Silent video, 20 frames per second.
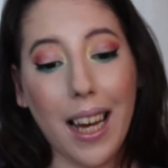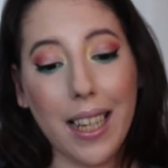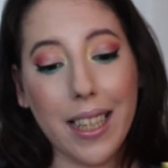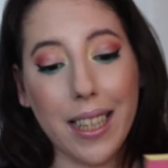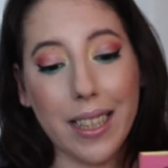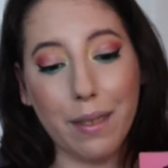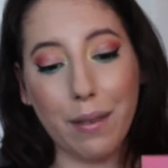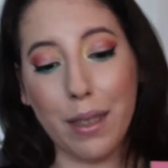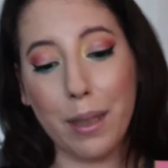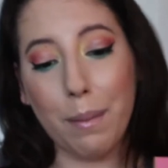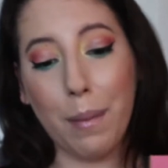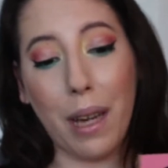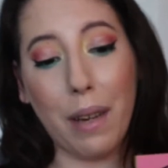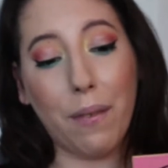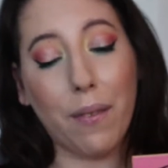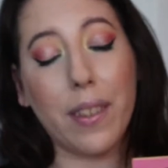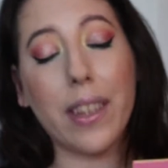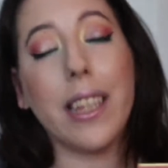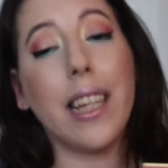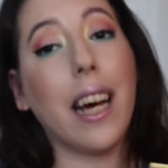This was my,
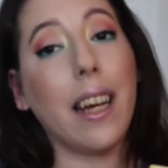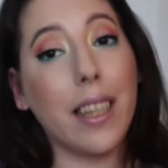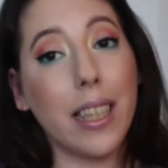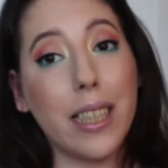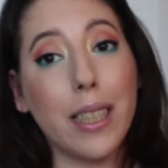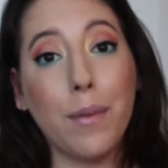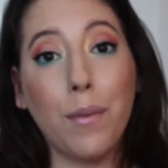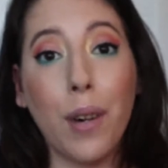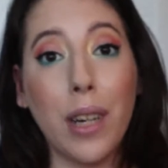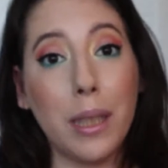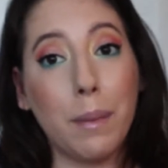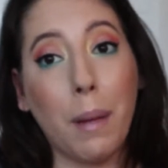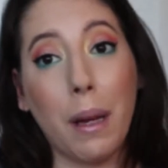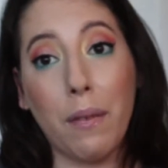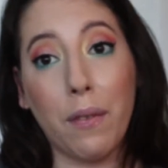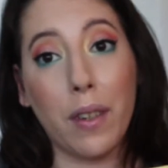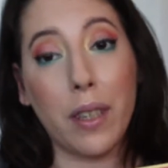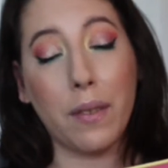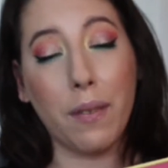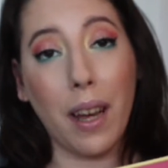now this was my
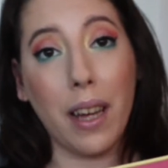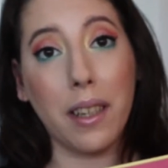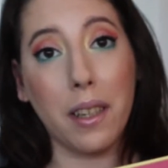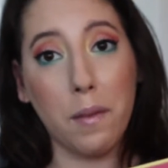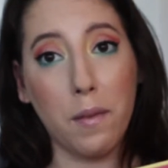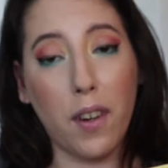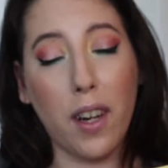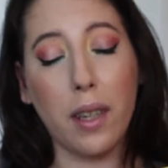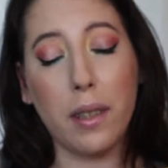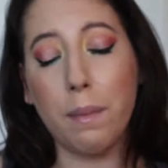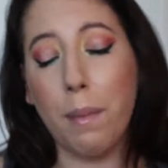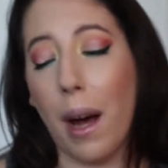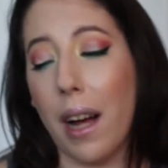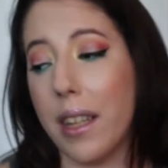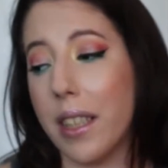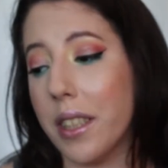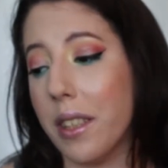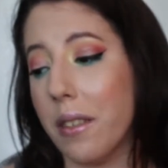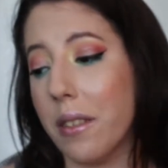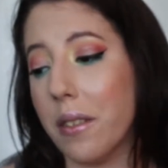first Violet Voss
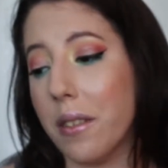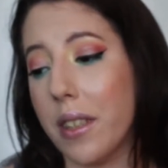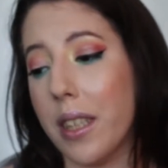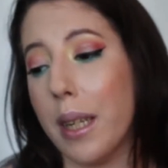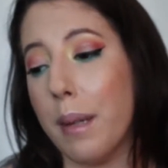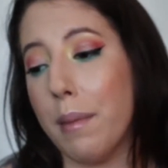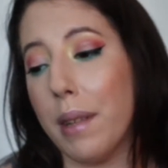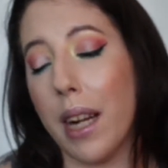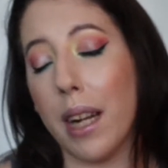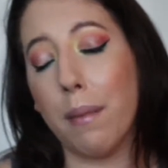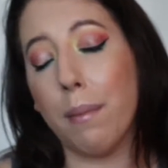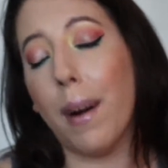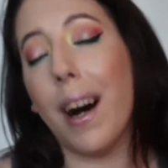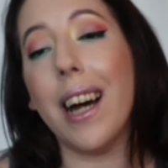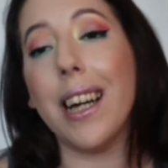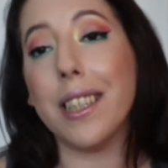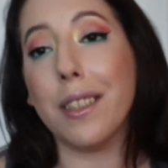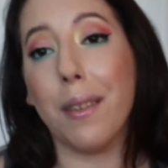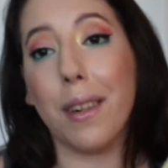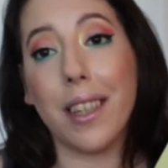palette, so don't keep that in
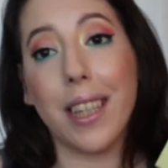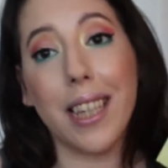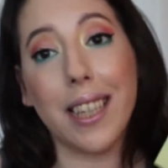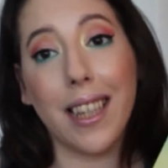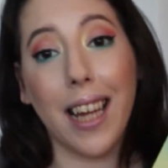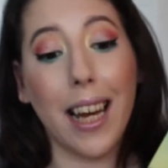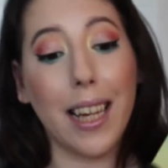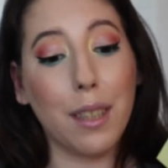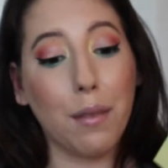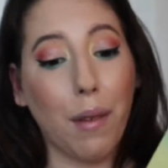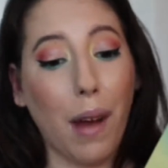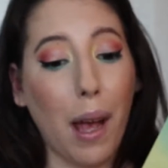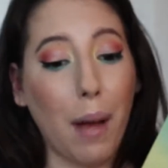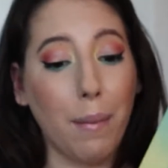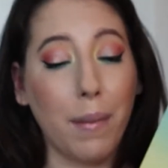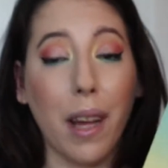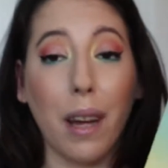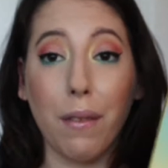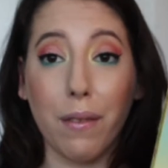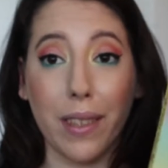mind. So I think that is why
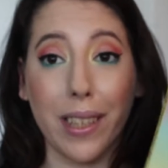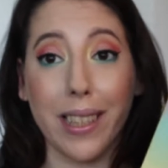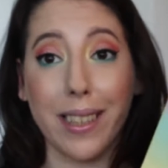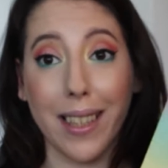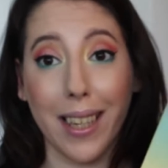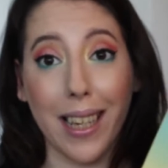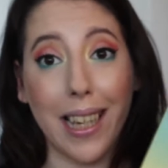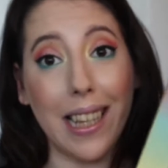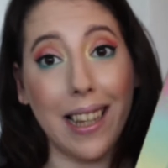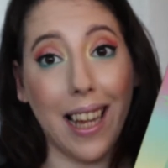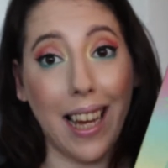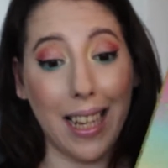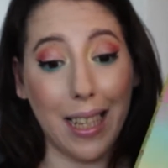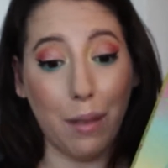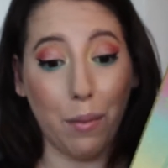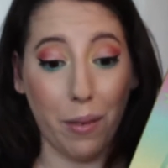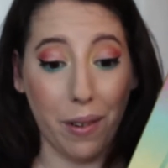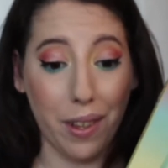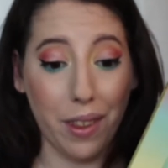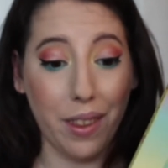I'm definitely saying that
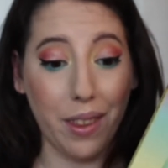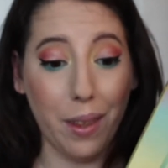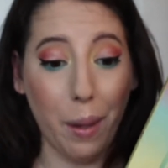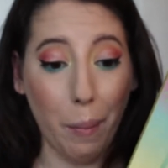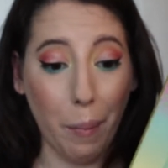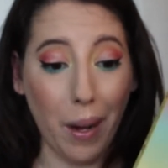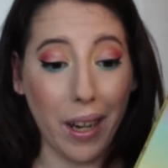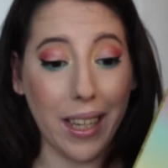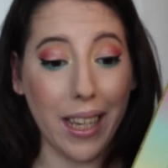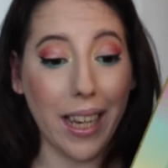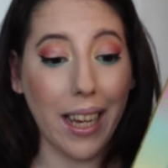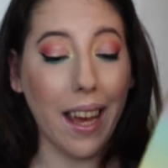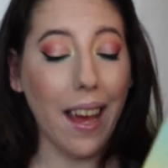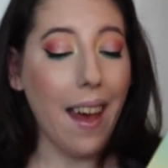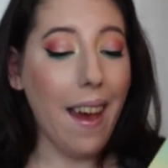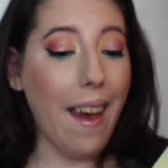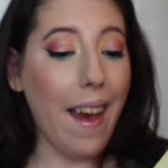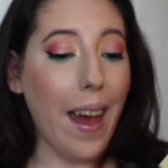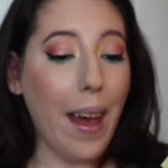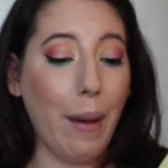it's worth the money
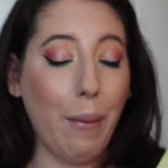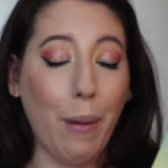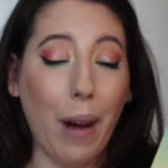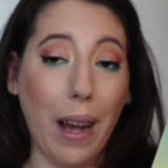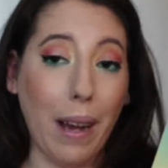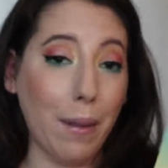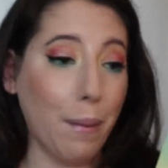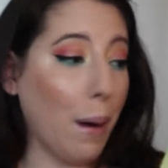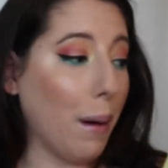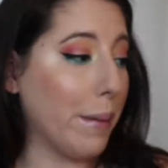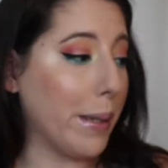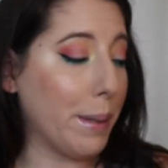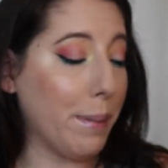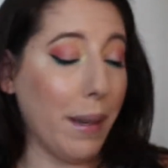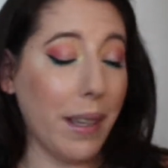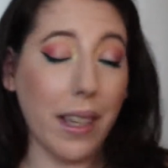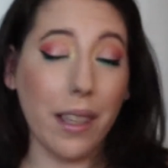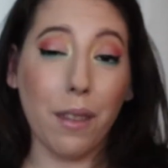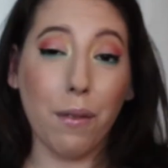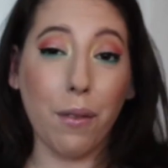and why I probably
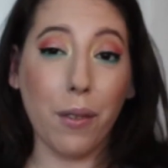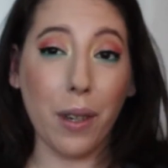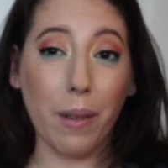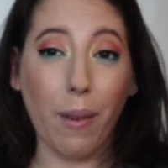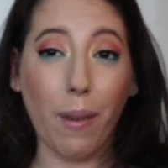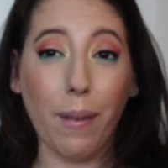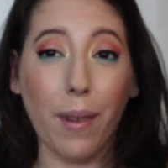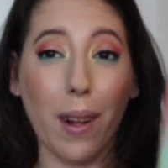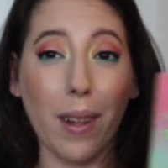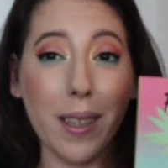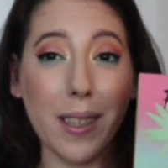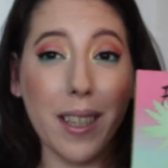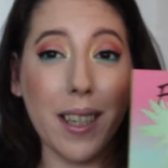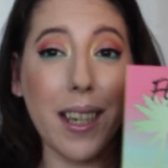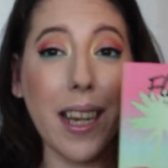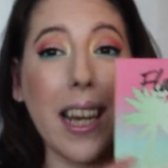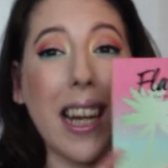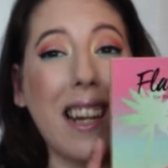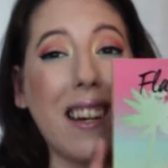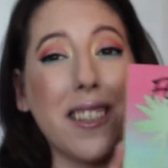spend up to forty-five dollars
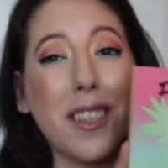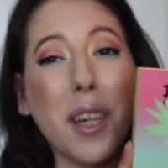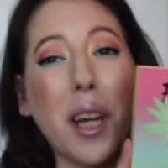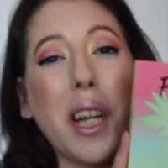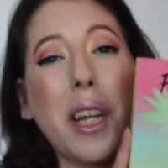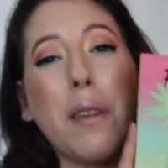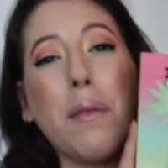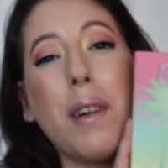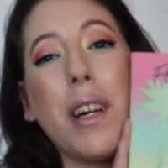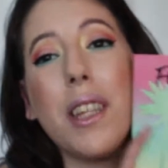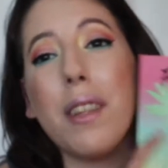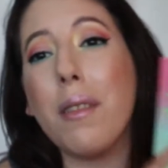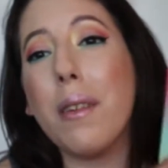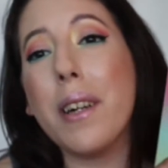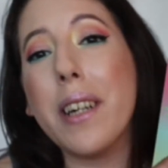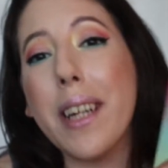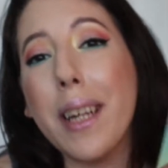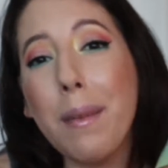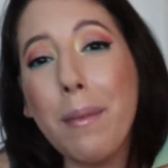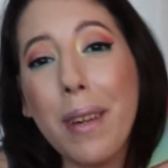on it. And also I do want to throw it
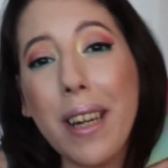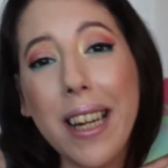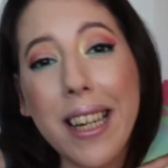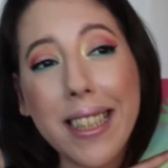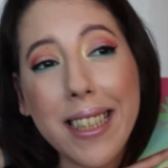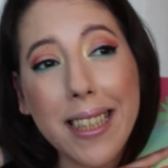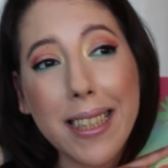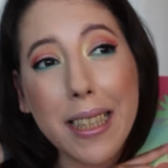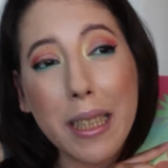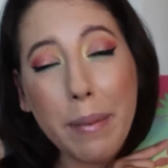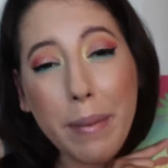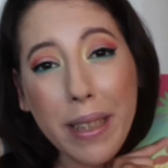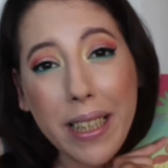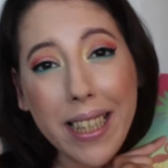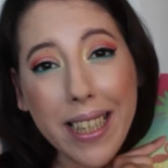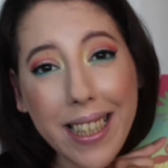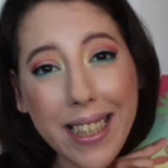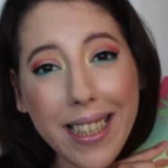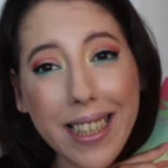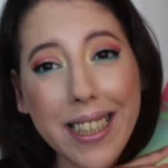in because it's limited
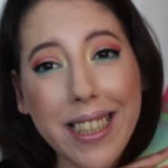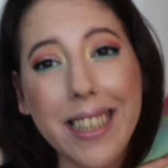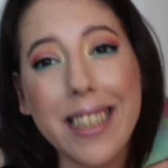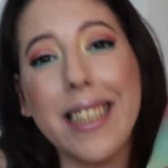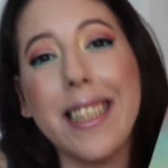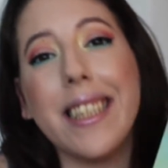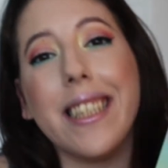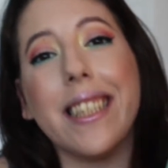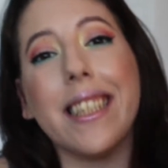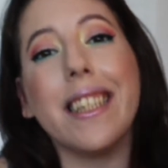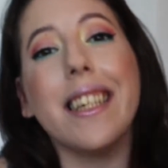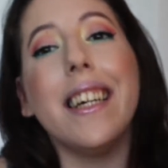edition.